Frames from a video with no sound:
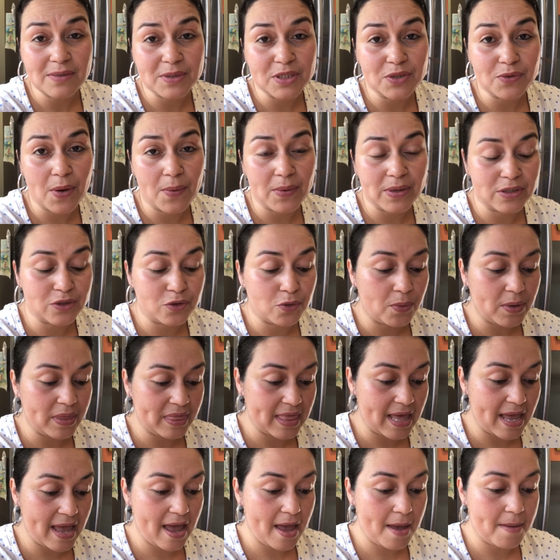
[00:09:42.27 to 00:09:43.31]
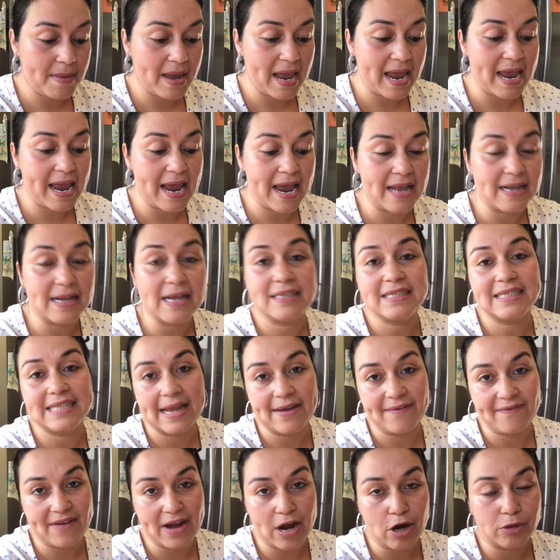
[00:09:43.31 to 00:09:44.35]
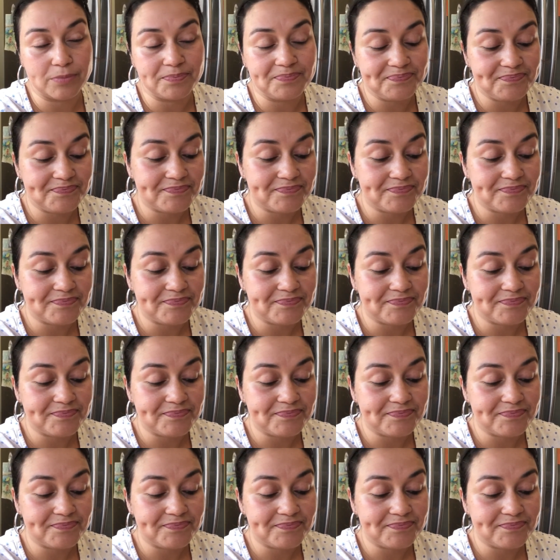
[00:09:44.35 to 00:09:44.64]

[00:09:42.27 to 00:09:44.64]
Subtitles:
which I want to do with them, and a state fair.